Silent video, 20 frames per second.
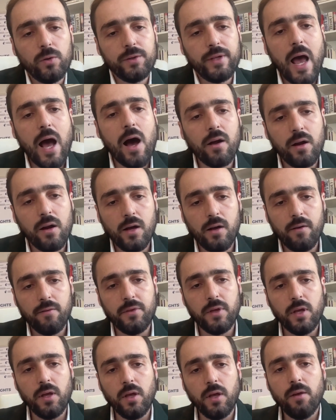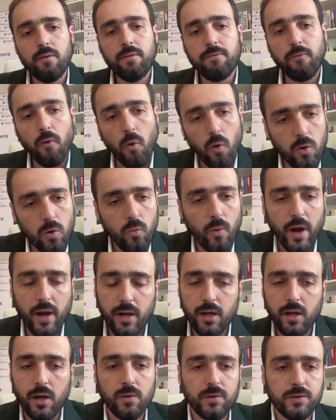out of the four-way
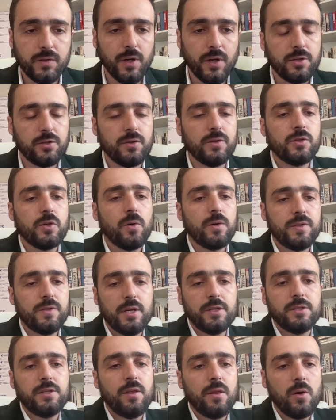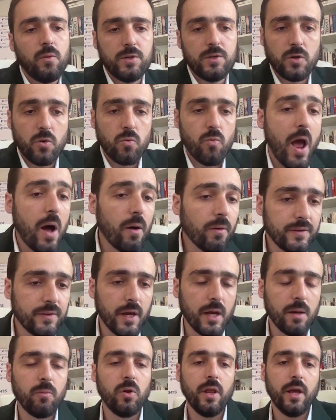negotiation. So essentially there was a
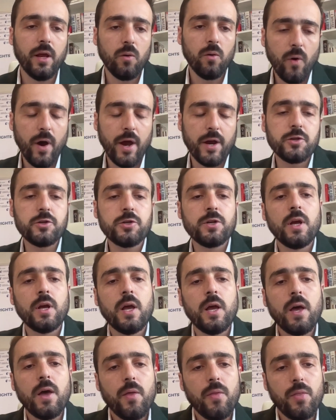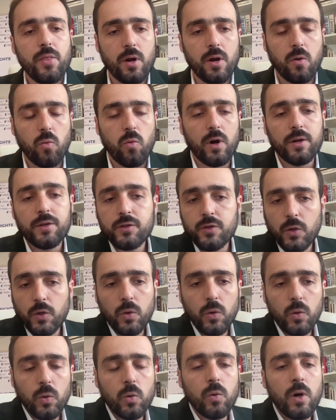roundtable in which there were
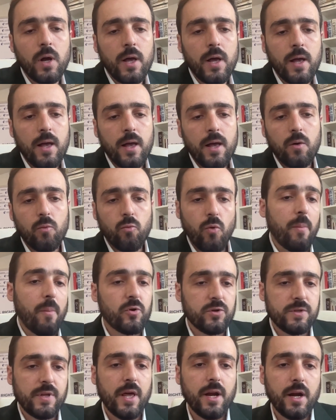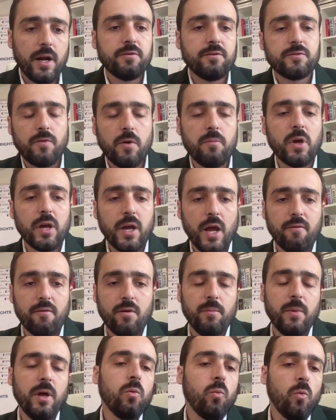two representatives from the
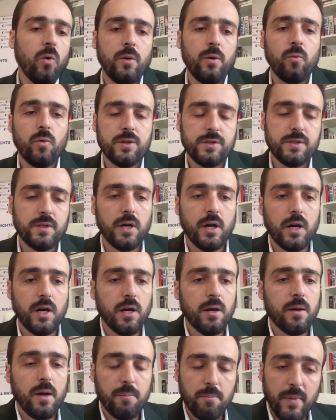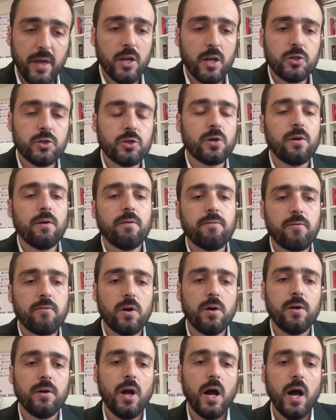government. One was the Minister
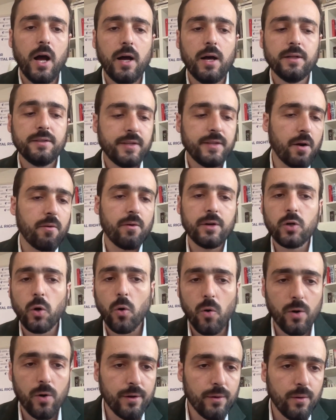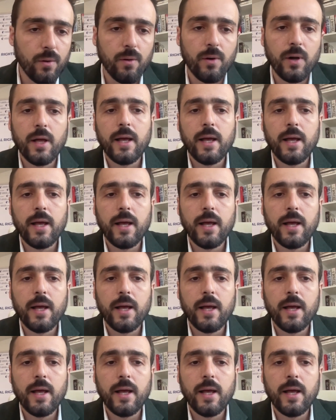for Territorial